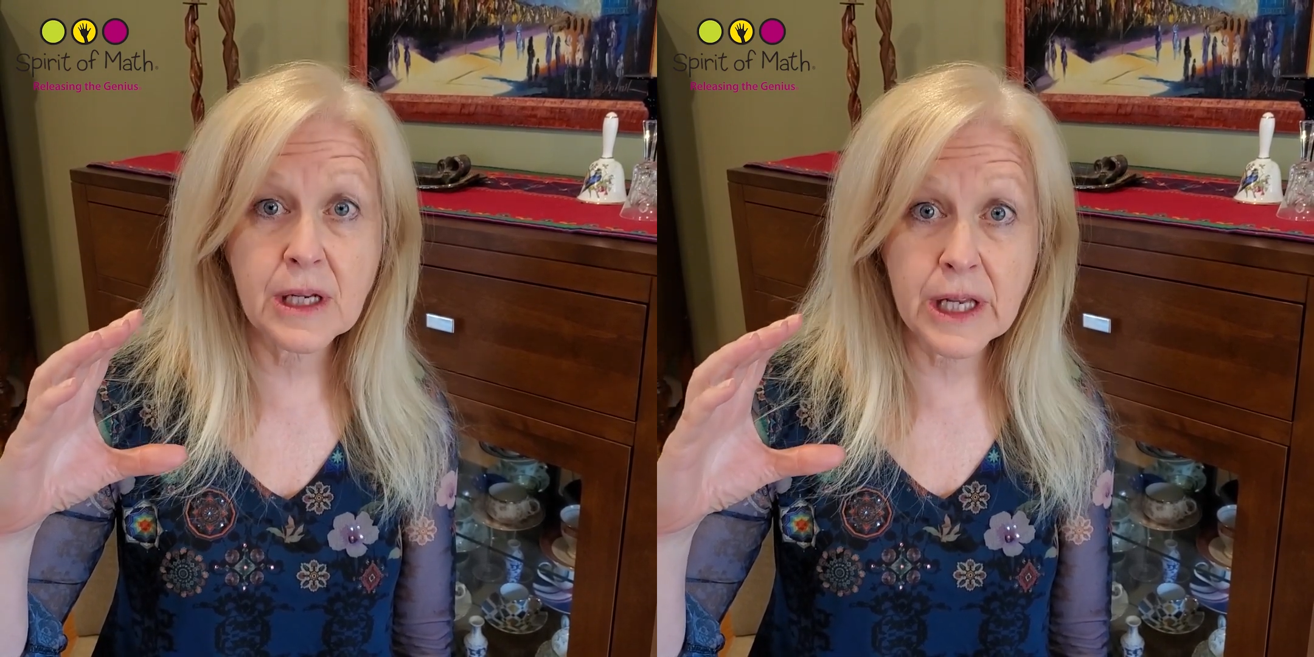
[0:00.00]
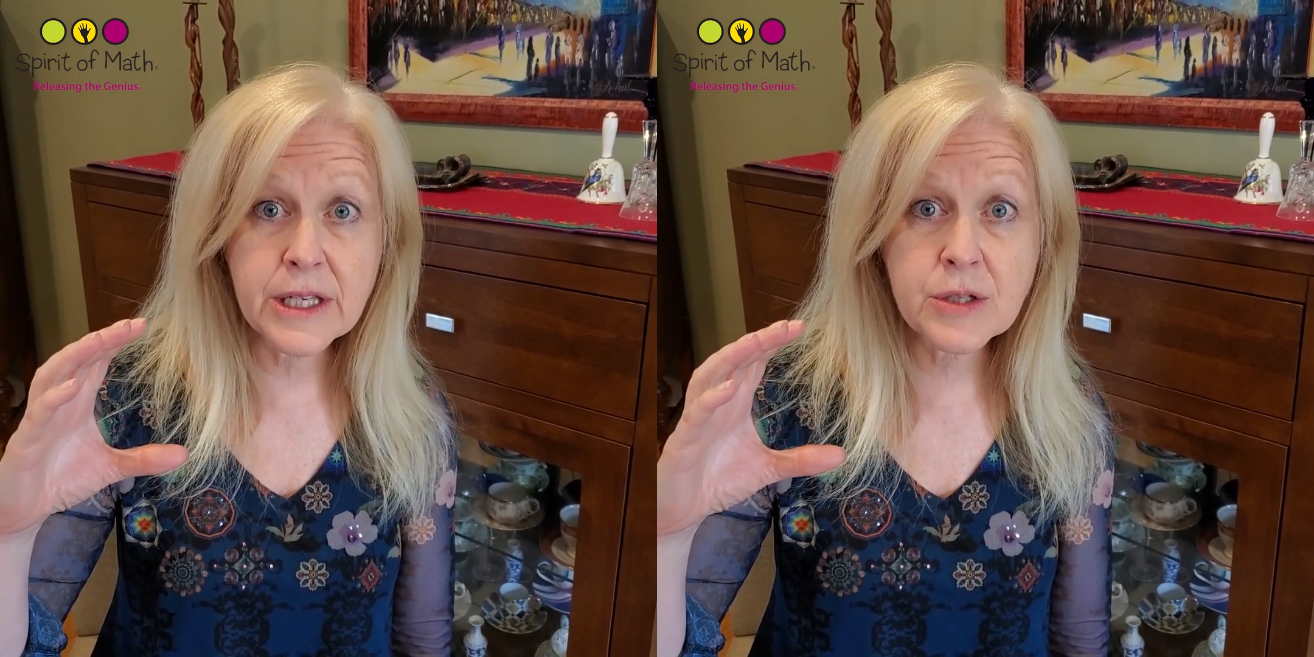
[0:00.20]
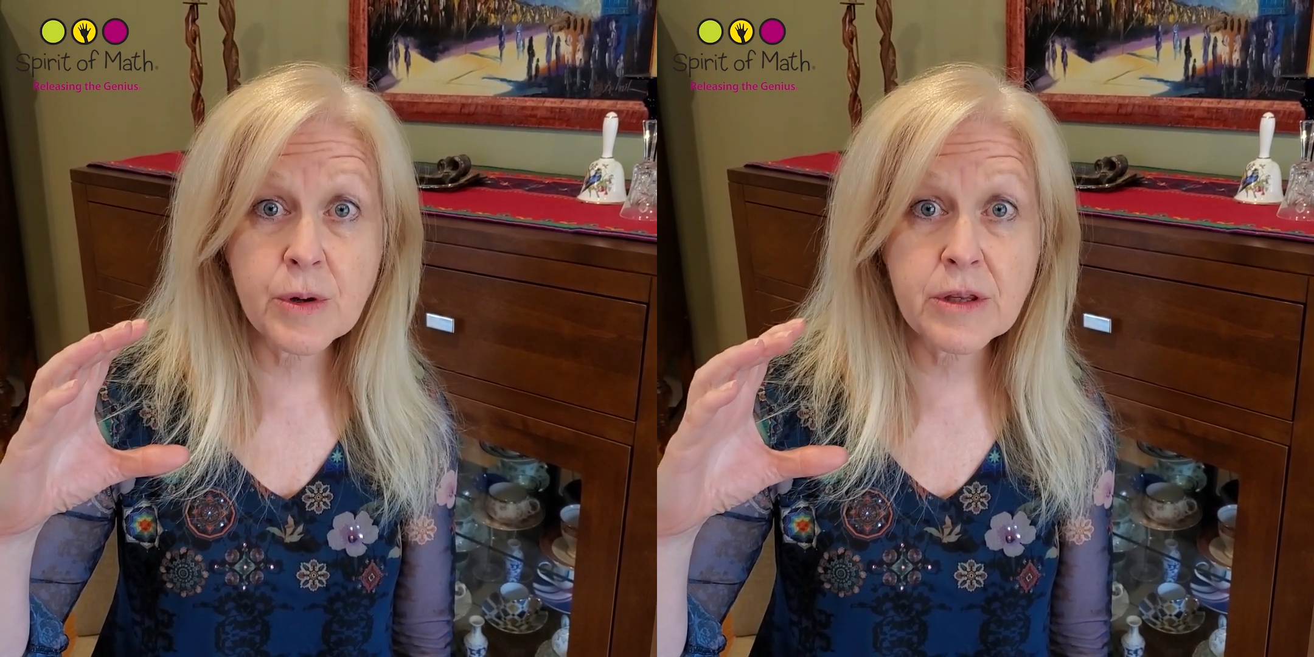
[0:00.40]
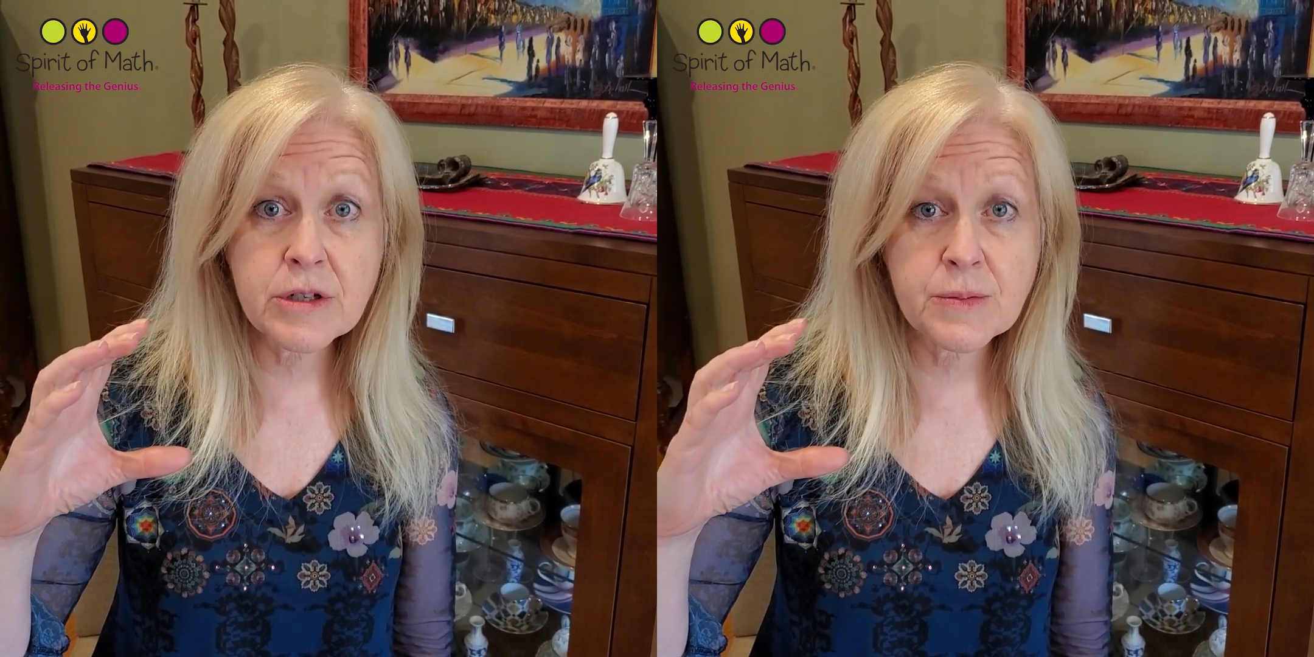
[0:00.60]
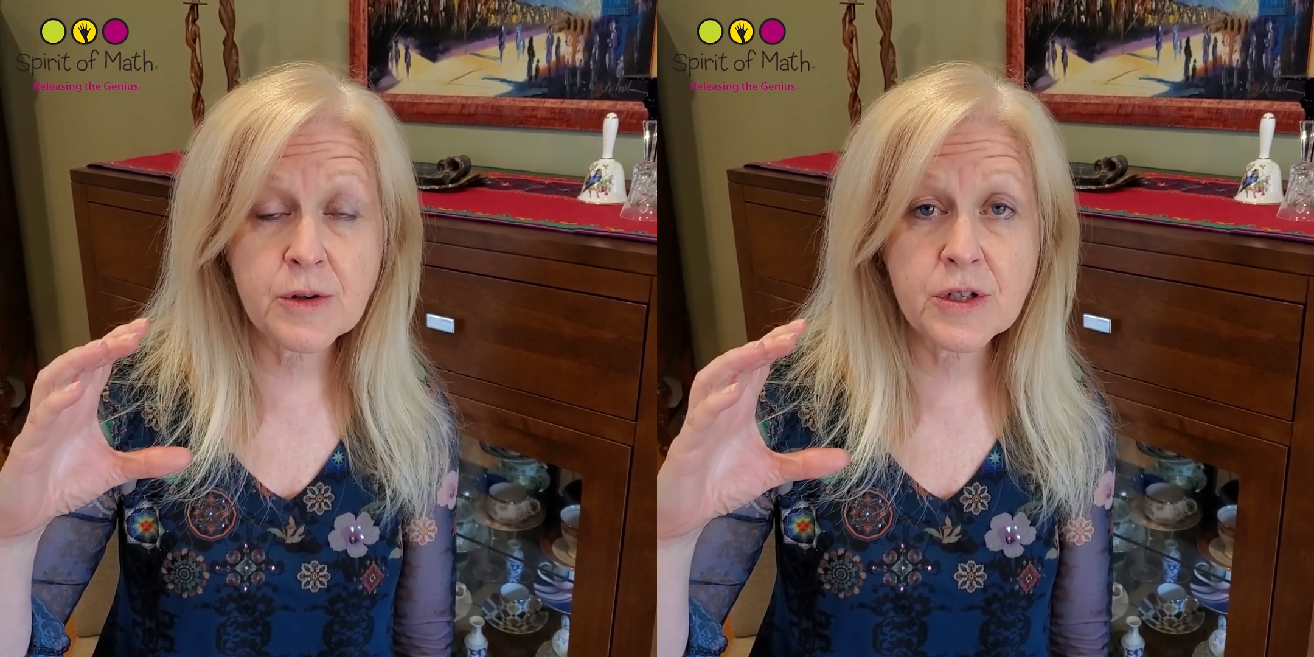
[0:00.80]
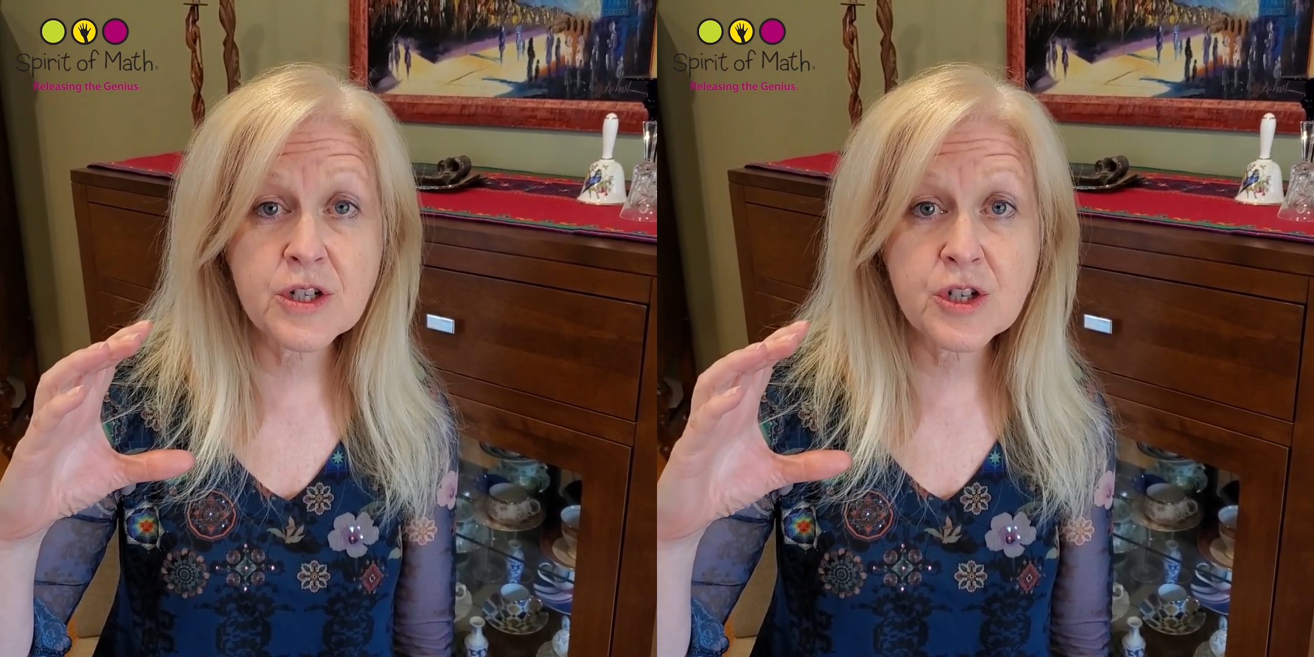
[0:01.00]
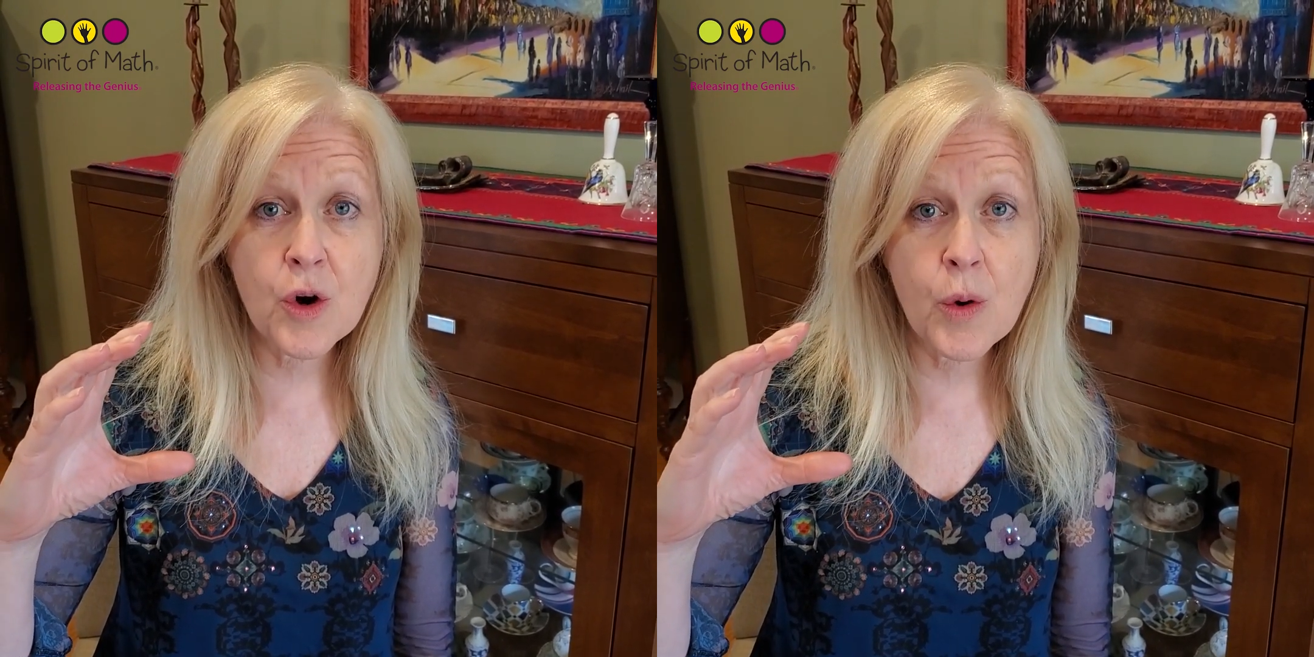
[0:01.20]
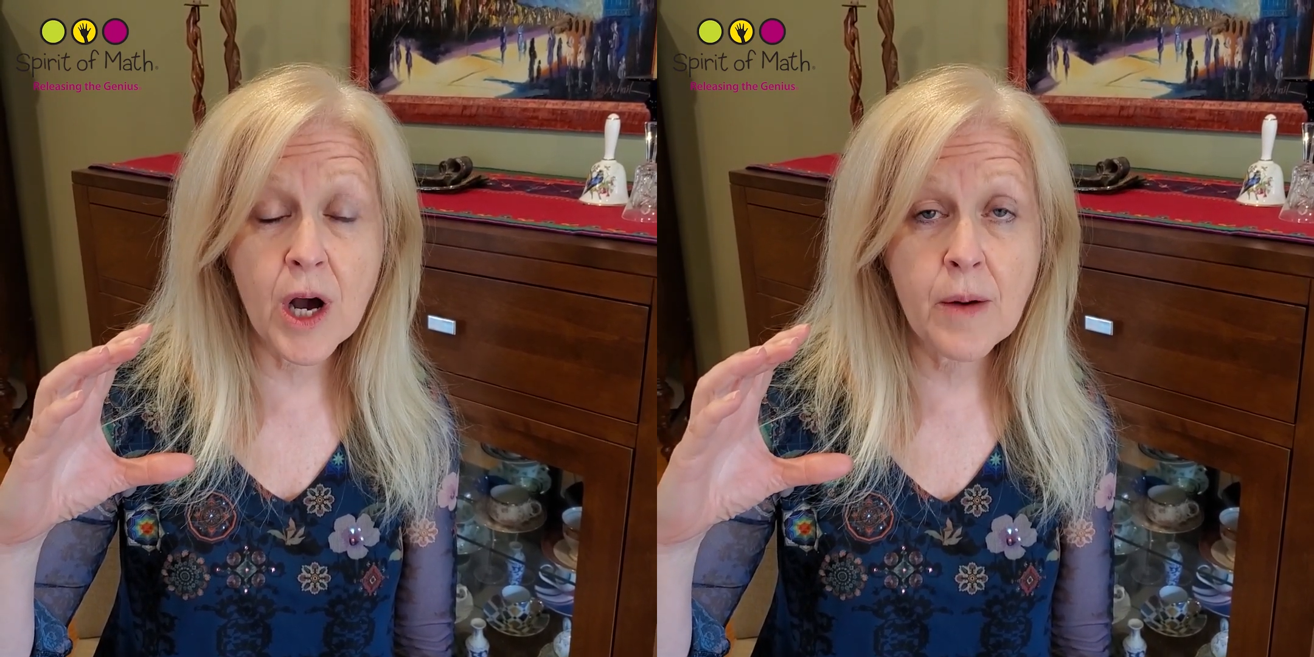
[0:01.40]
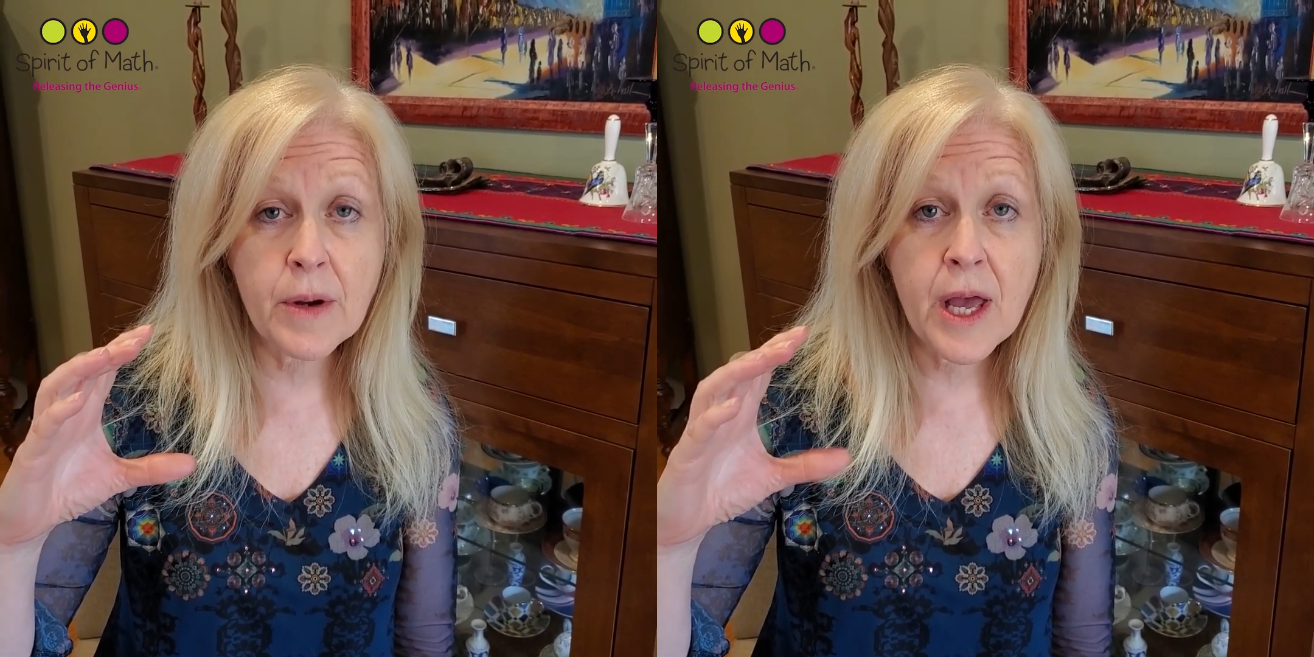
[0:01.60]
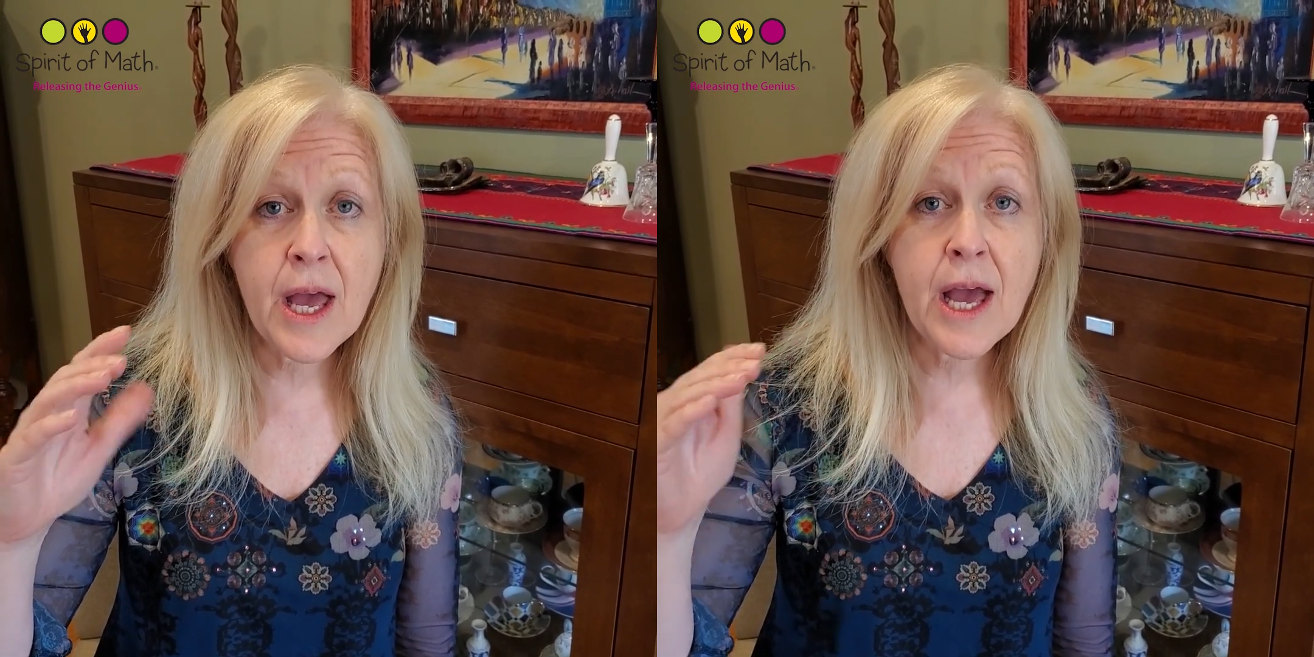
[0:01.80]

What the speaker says: list when they're supposed to show up.